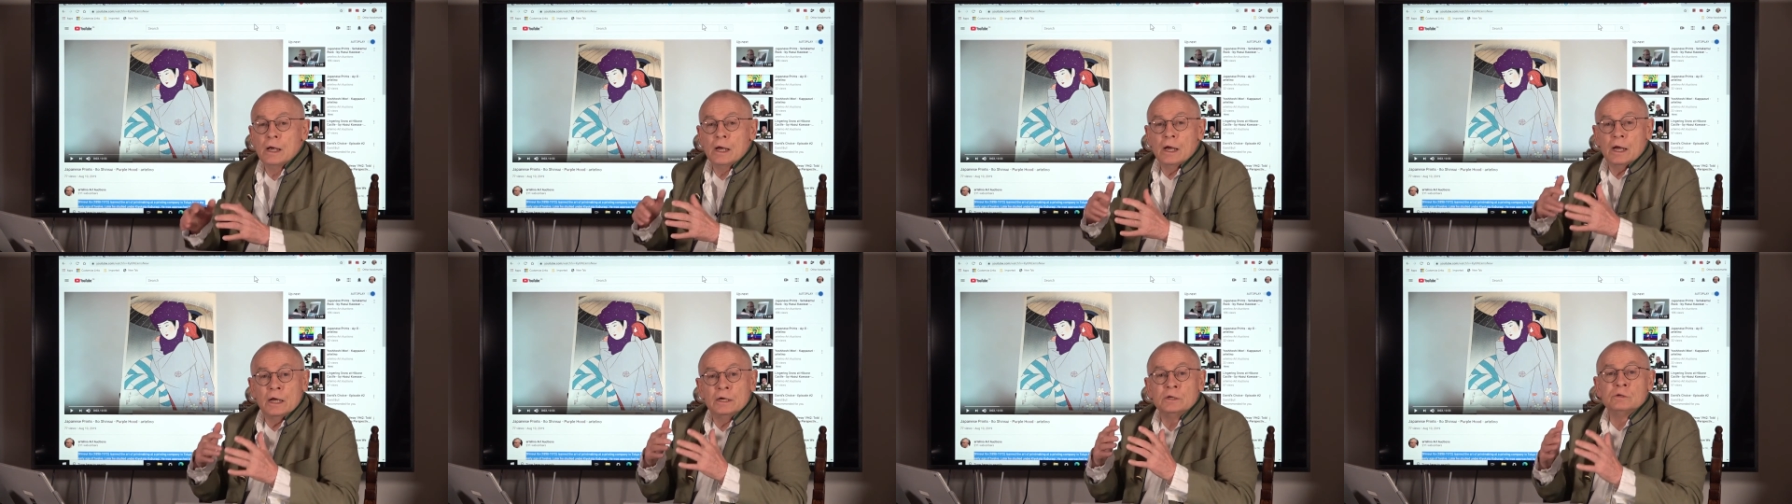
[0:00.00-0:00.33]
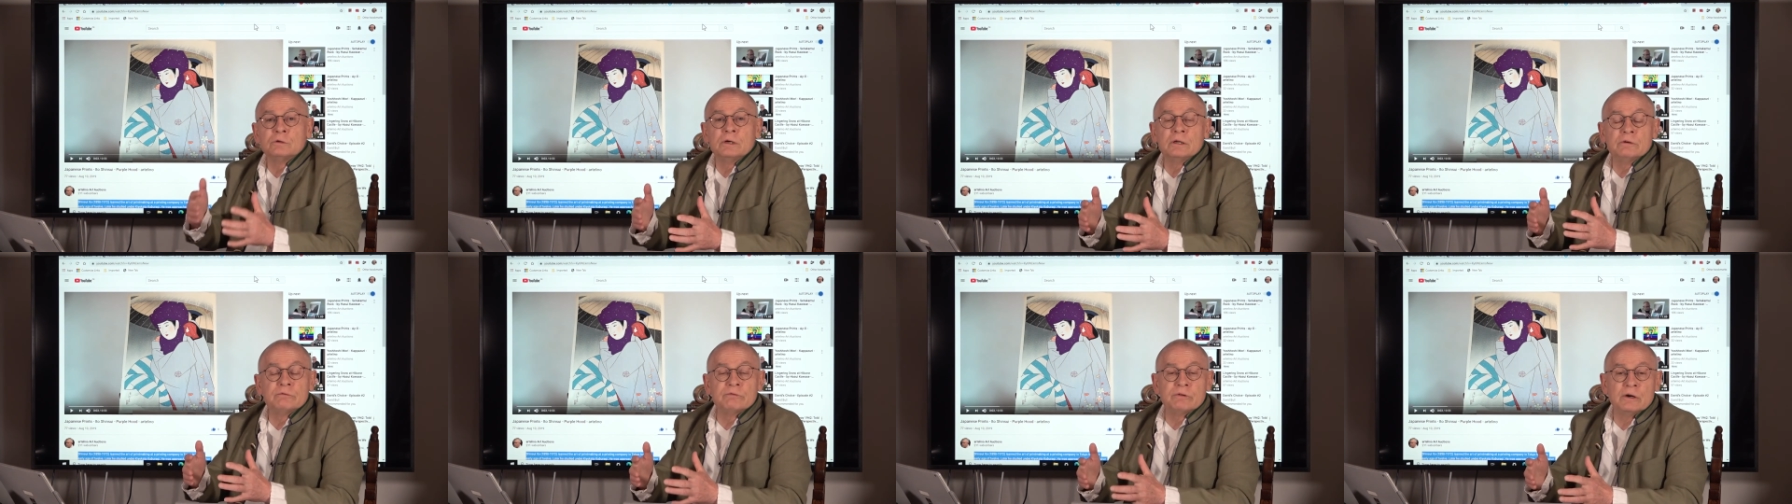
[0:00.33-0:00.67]
And you
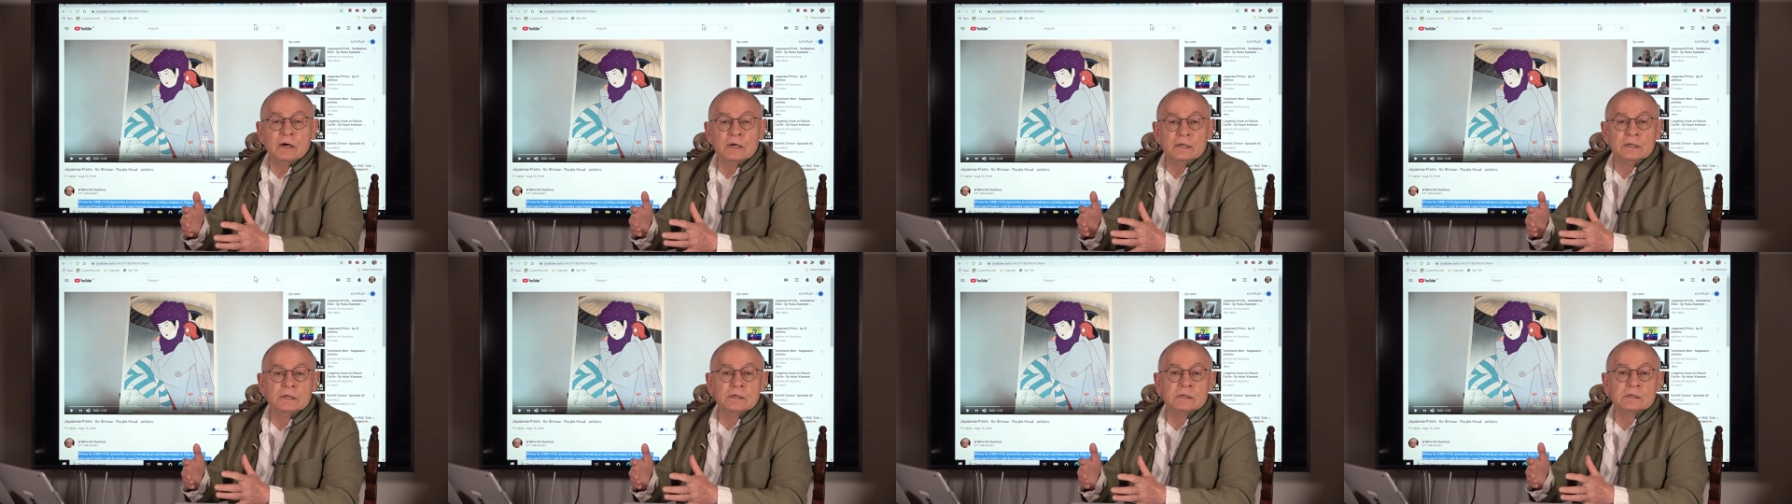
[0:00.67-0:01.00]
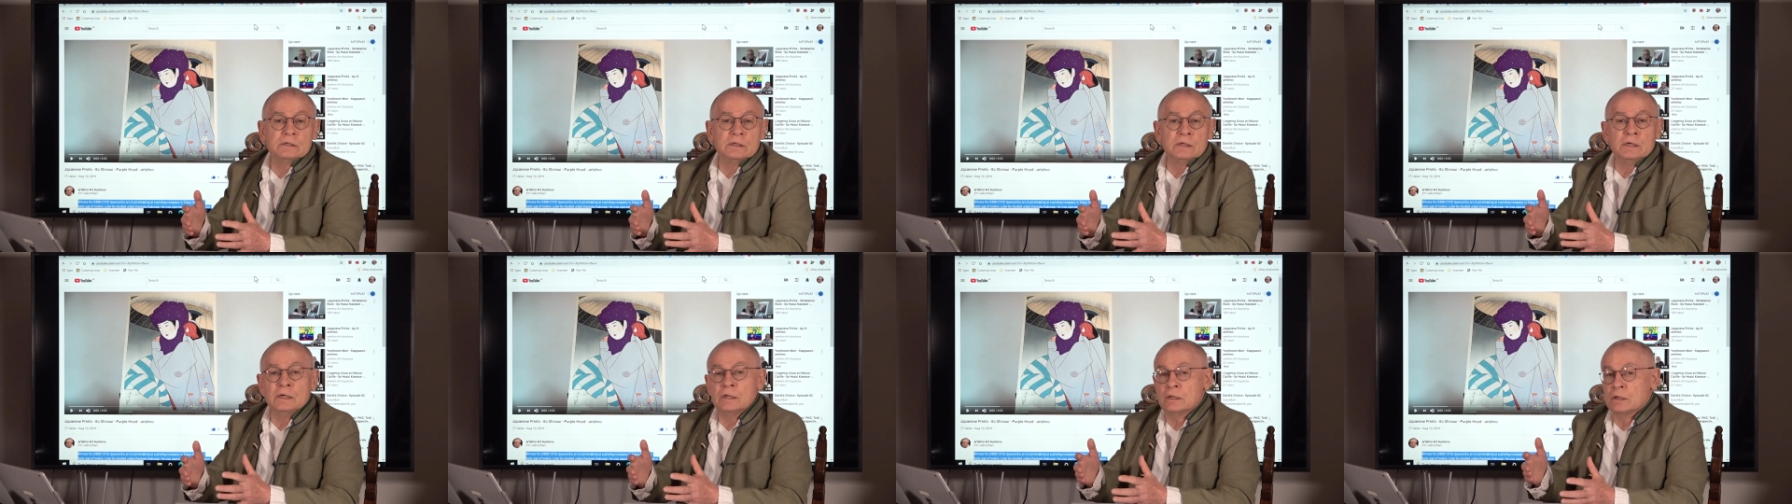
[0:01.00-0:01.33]
can find it
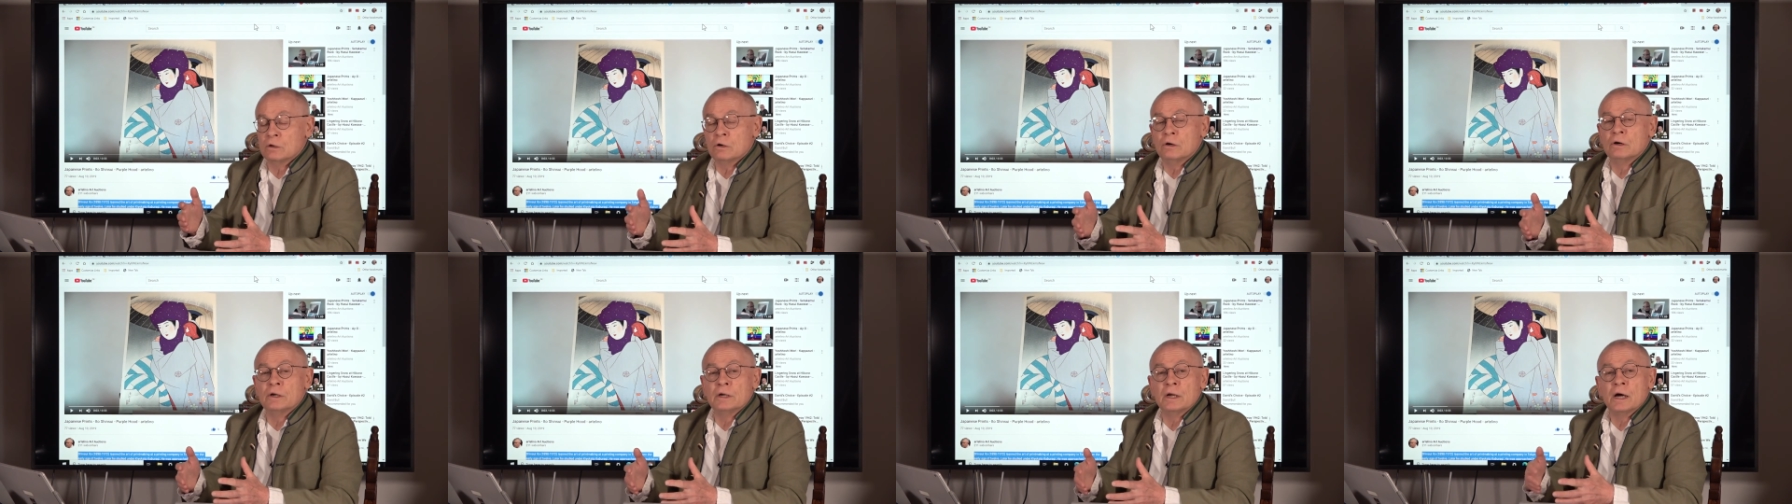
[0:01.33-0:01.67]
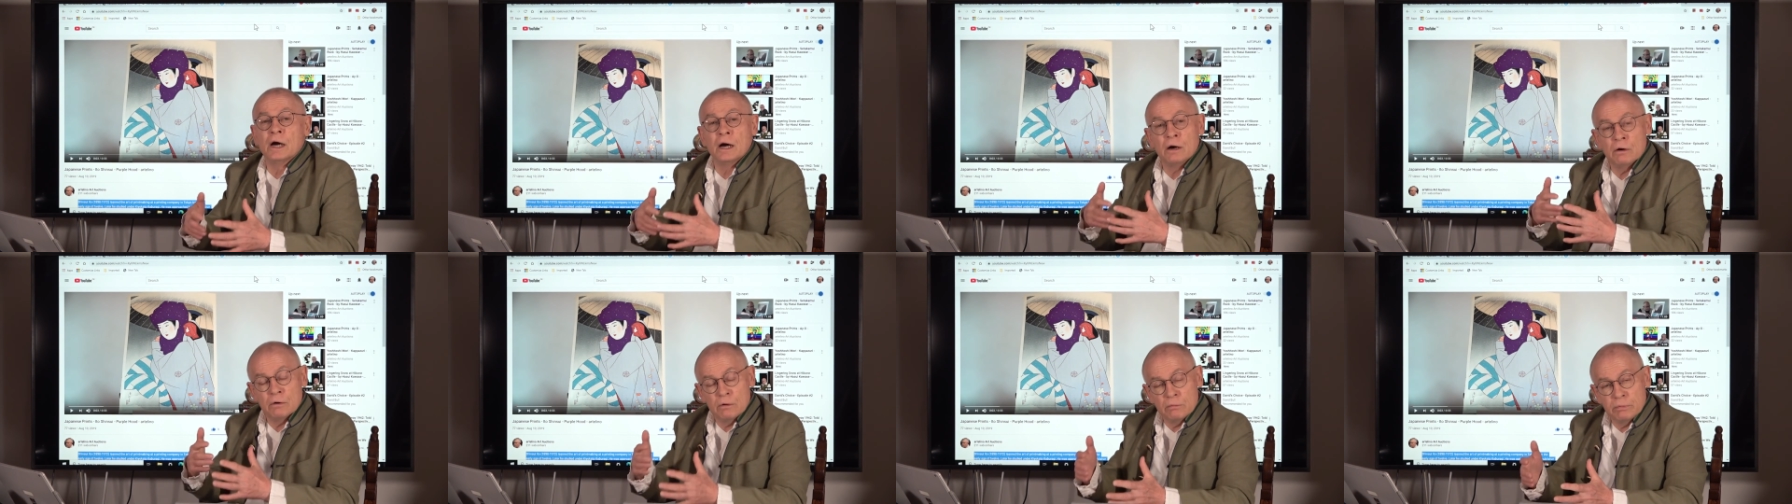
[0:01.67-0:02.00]
either on
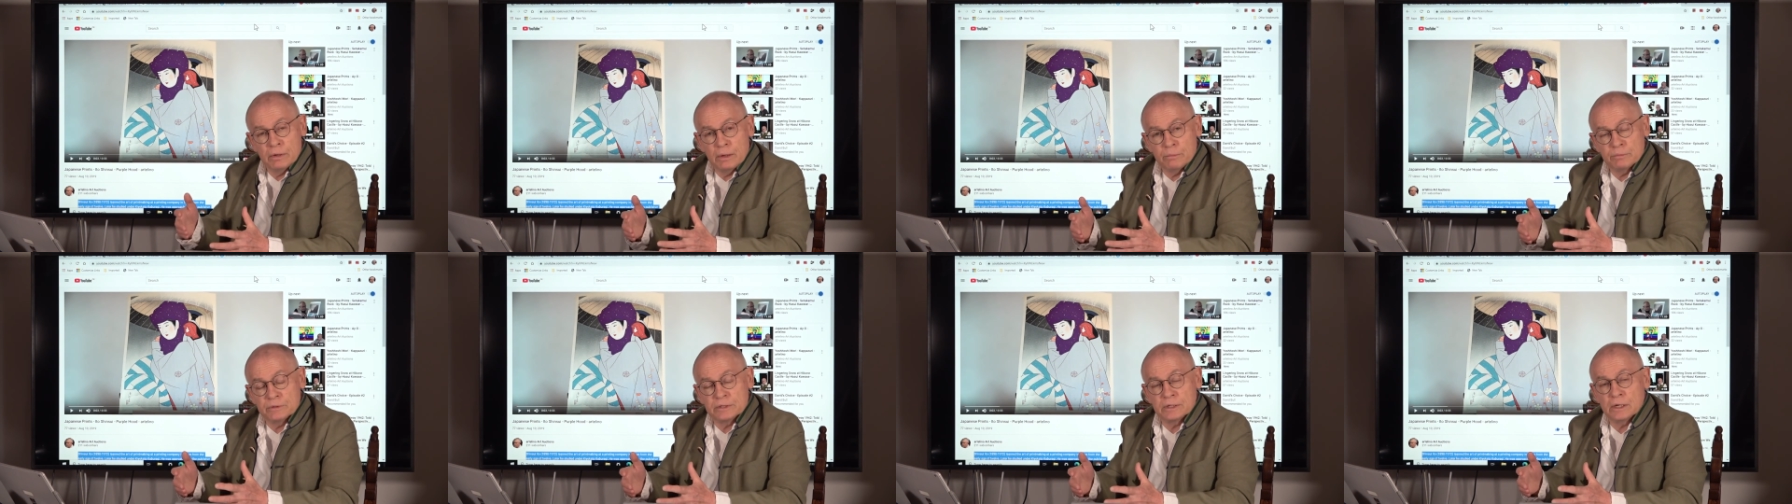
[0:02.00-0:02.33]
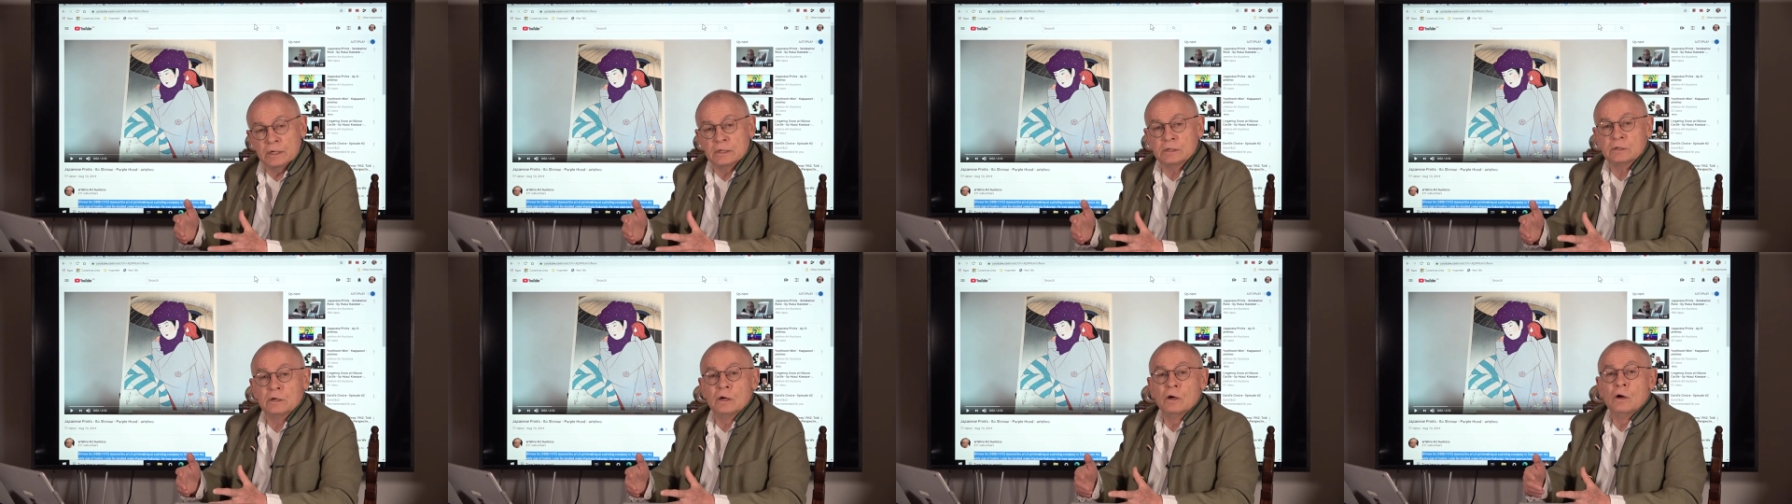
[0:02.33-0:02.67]
our
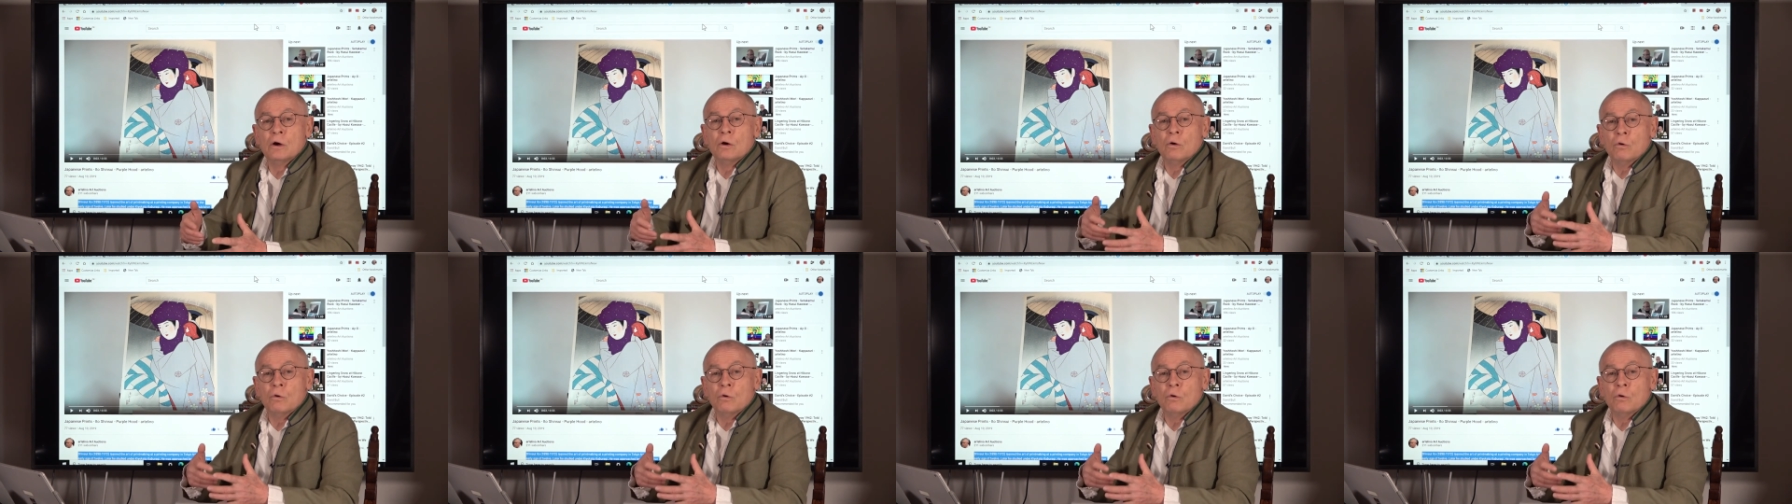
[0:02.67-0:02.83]
website